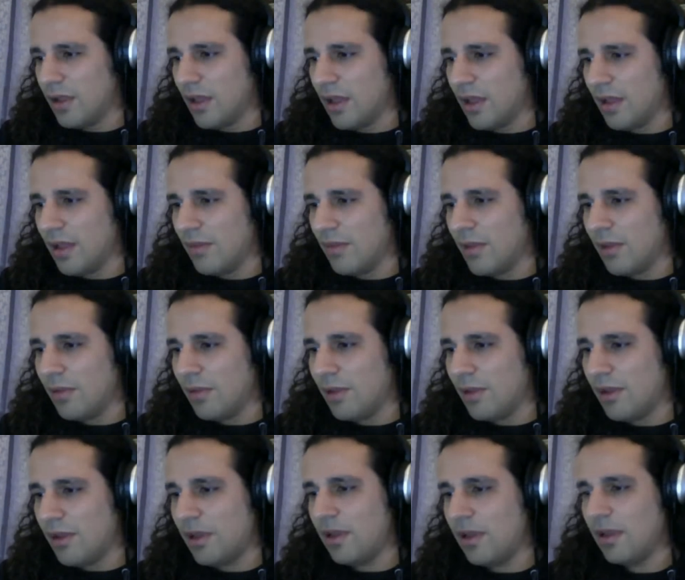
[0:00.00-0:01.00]

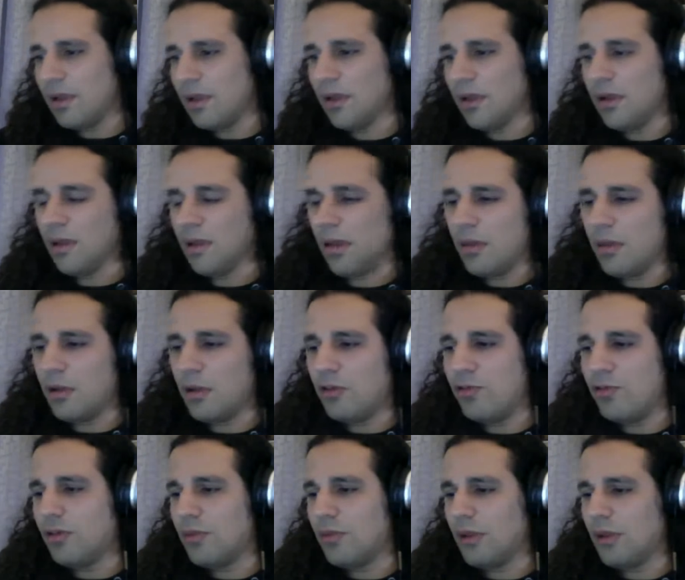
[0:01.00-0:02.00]
maybe, I'm not
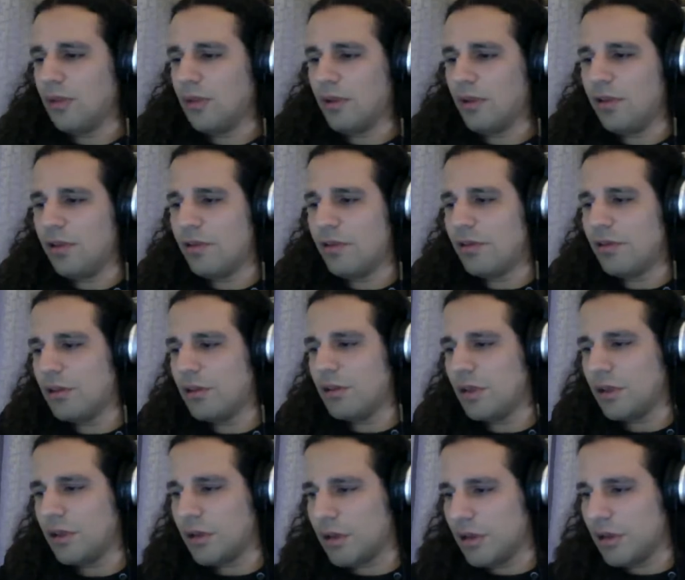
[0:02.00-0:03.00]
sure, maybe using like
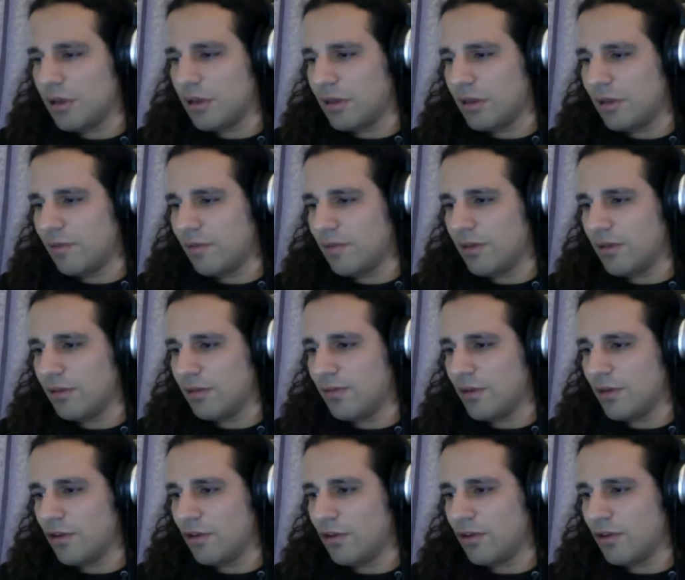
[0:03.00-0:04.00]
a different
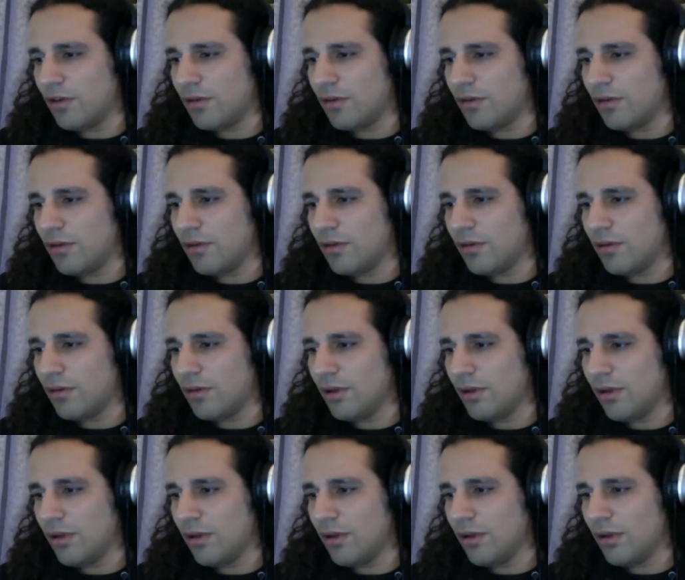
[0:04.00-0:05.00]
version uh,
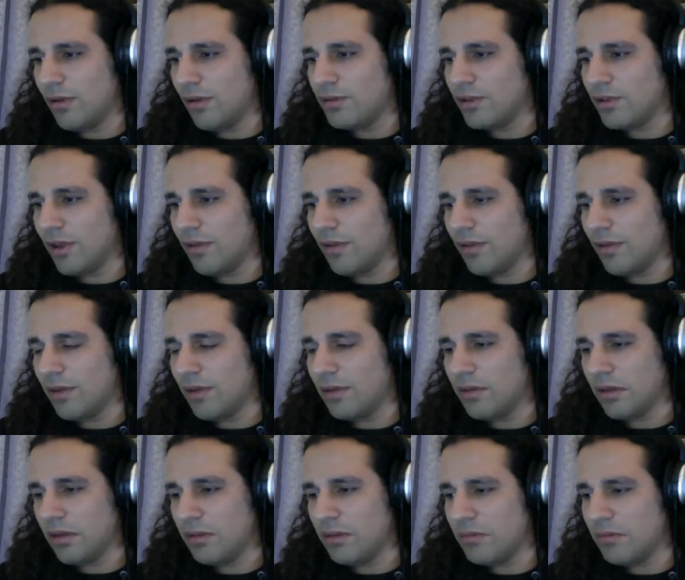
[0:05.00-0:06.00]
of Java
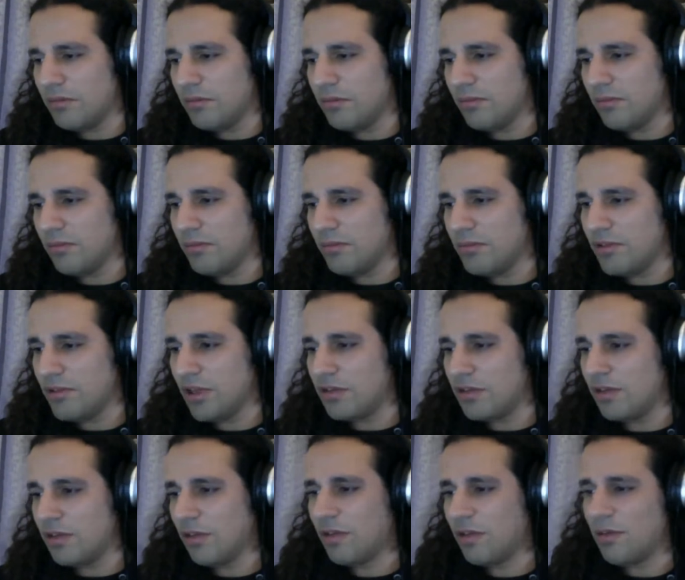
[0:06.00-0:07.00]
that changes
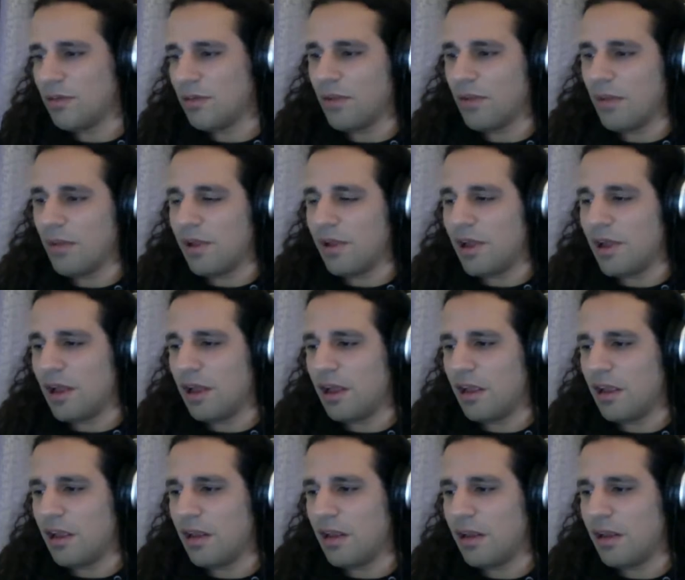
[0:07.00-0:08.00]
some A P I.
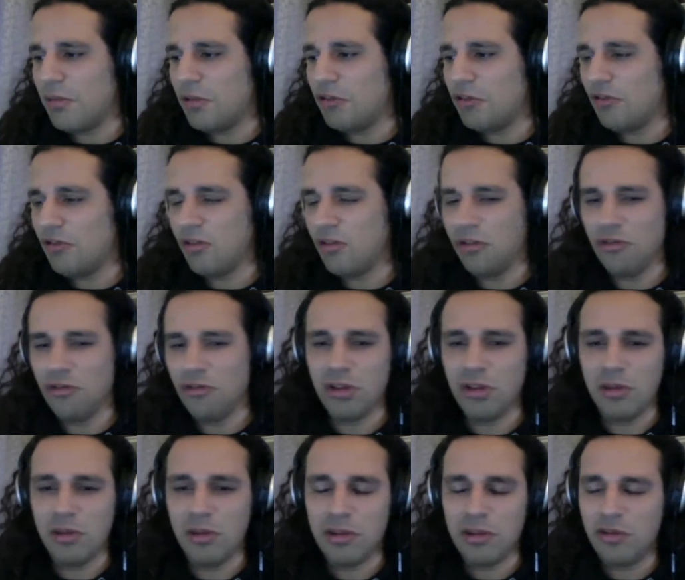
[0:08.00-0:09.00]
I'm not sure usually,
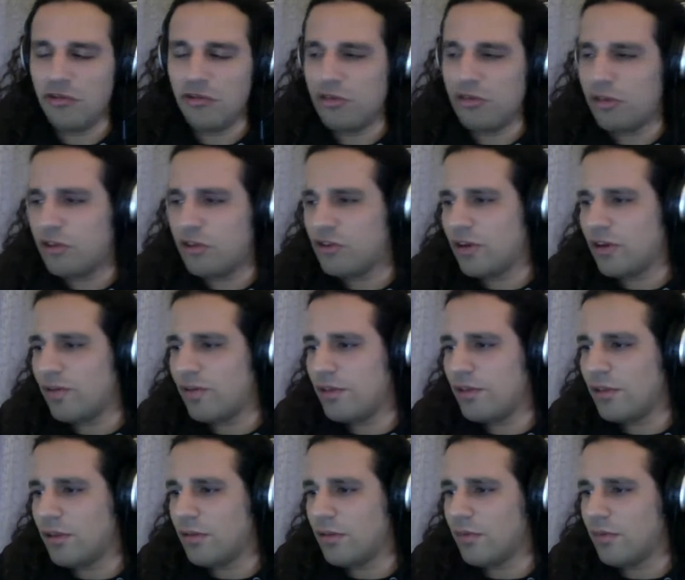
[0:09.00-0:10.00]
but usually Java
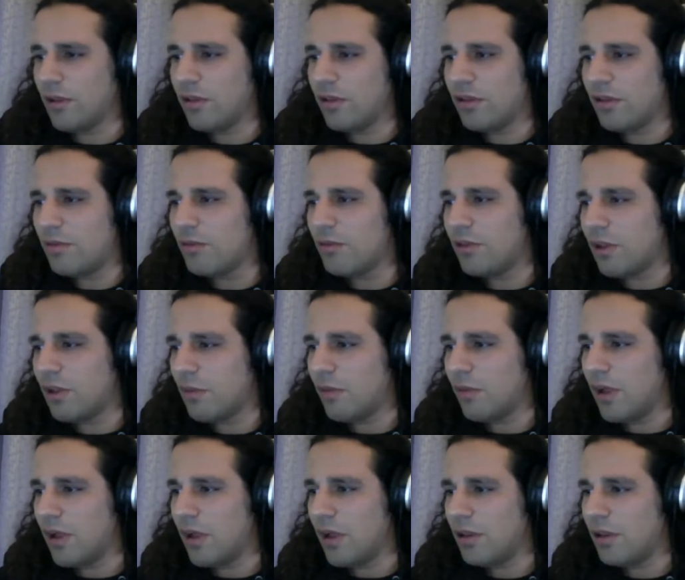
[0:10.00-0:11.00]
doesn't mess up with the A P
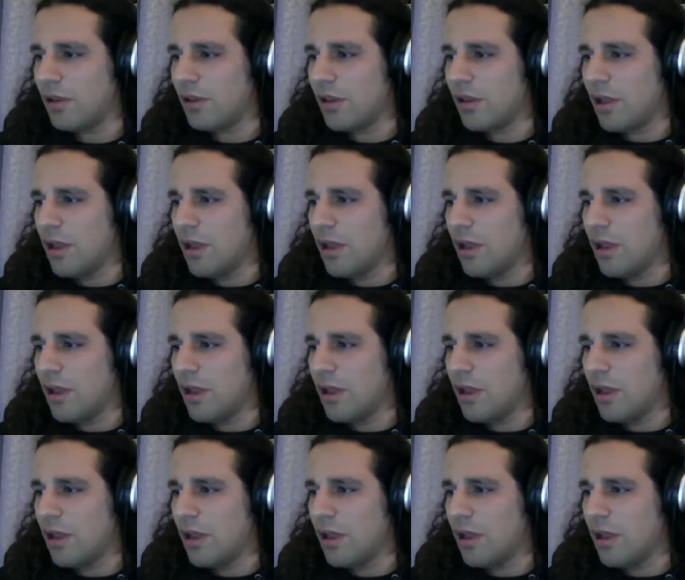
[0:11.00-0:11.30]
Is. Mm-hmm.